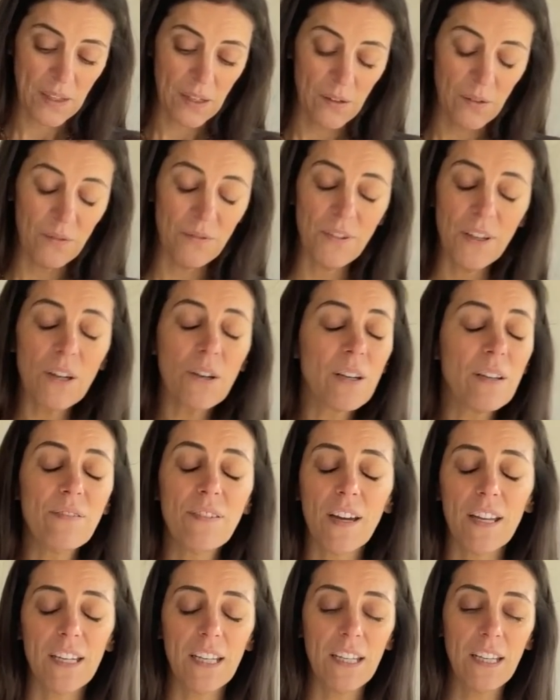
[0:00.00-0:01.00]
very
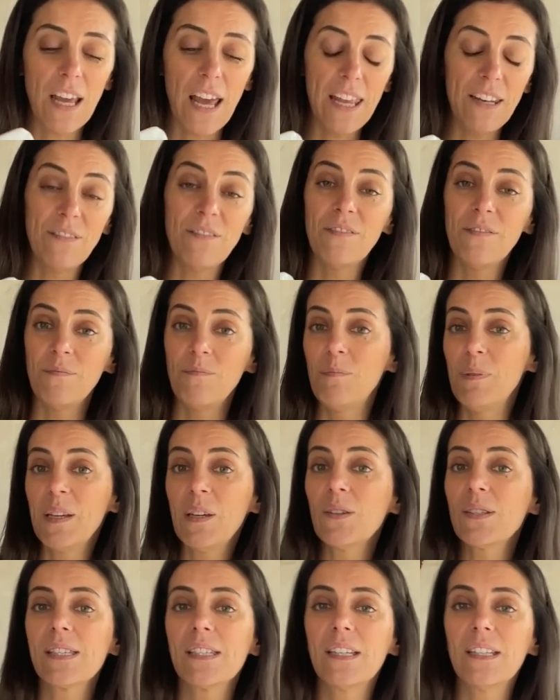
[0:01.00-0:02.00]
funny, and
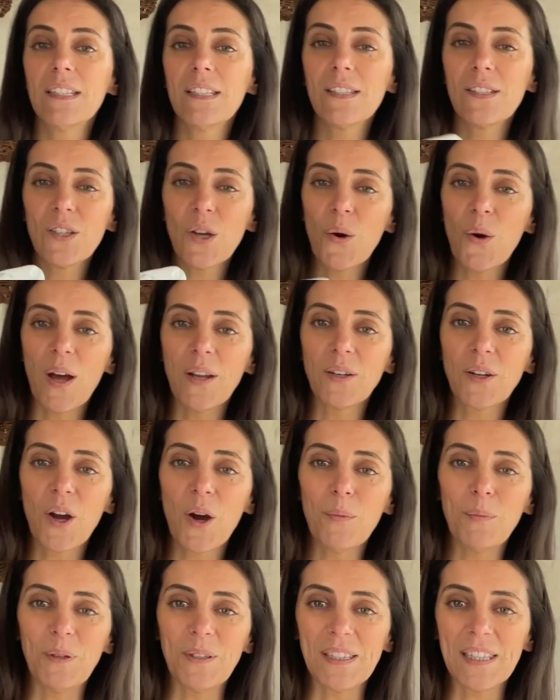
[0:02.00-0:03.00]
because it is so
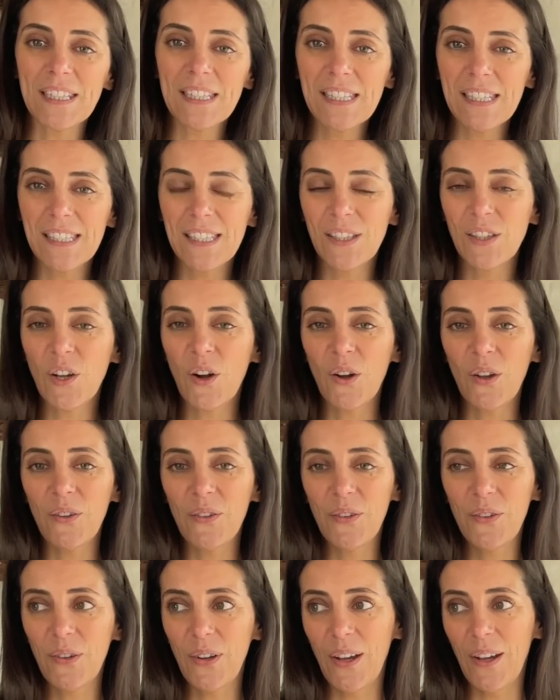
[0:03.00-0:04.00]
uncommon. This is
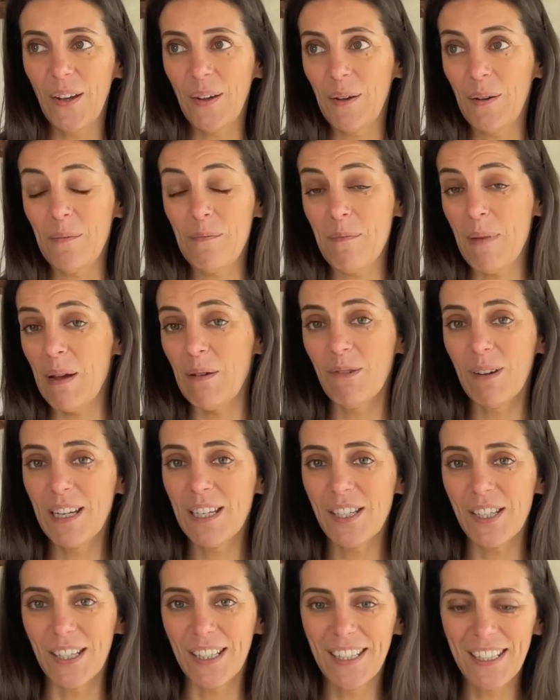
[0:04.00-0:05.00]
not my
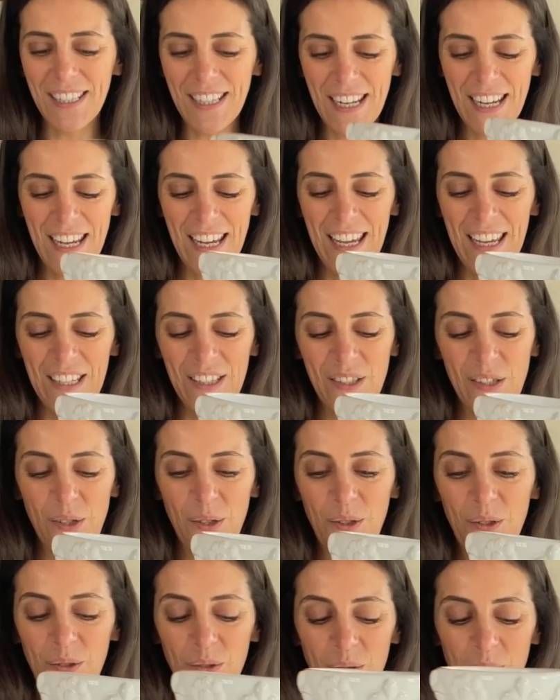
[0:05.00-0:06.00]
region. So
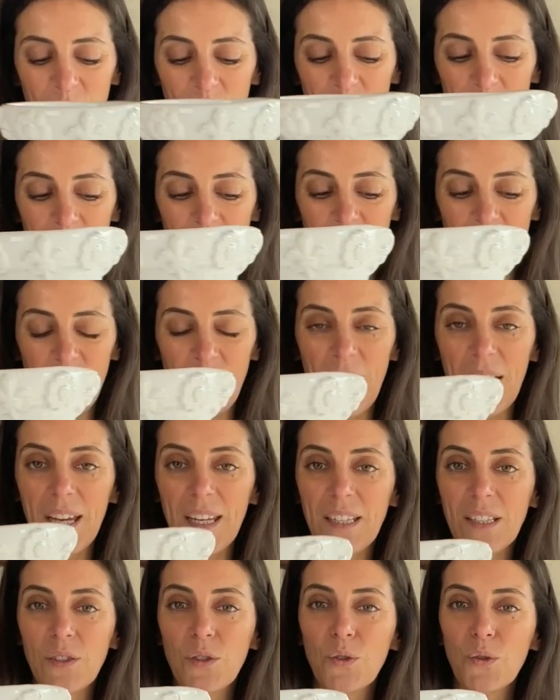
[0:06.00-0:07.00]
to
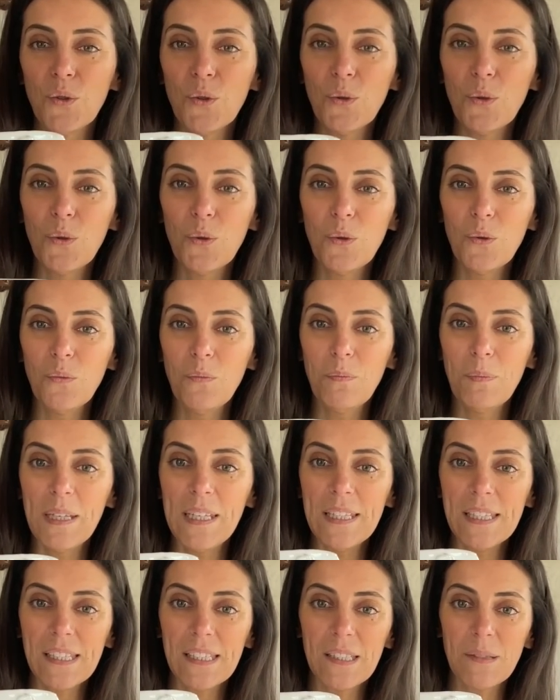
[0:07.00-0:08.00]
find two
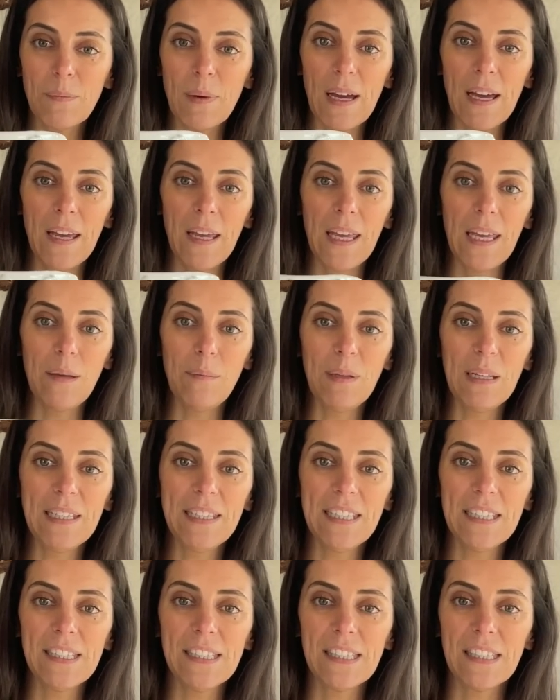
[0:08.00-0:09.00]
pieces by Émile
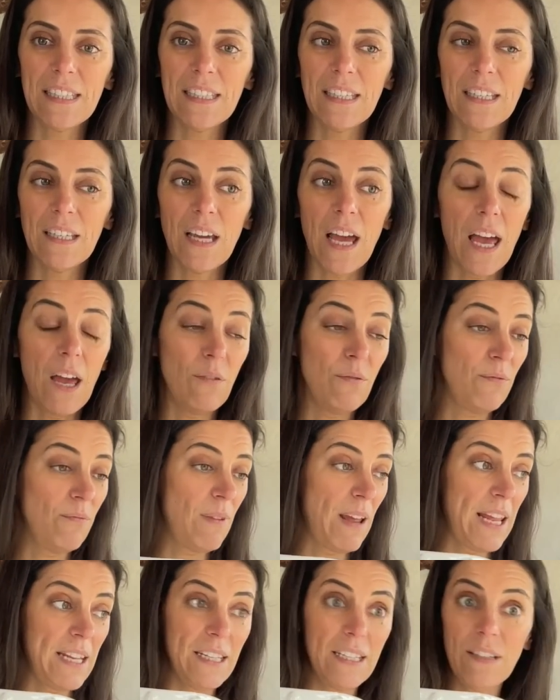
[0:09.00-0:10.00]
Tessier
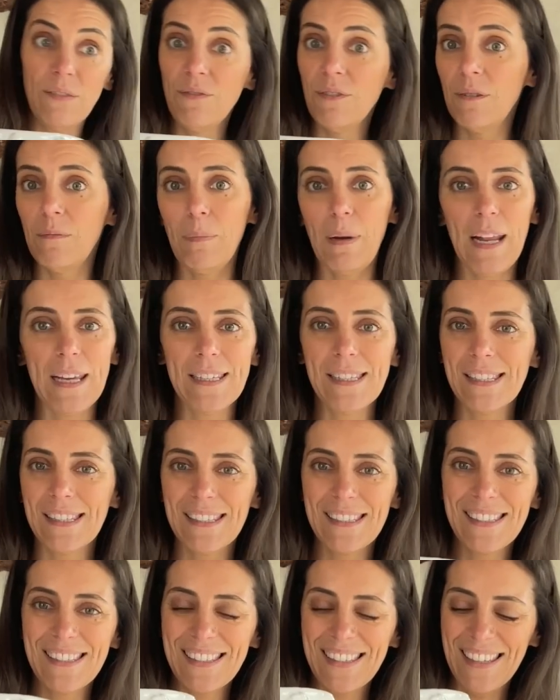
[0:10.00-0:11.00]
at different
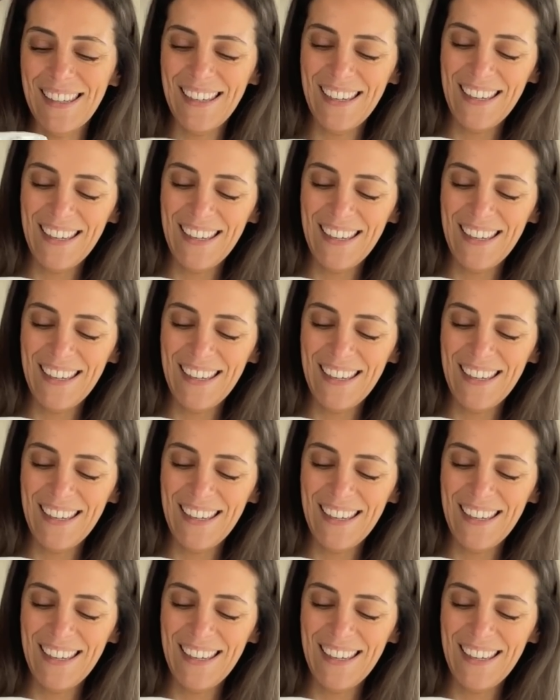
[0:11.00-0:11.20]
places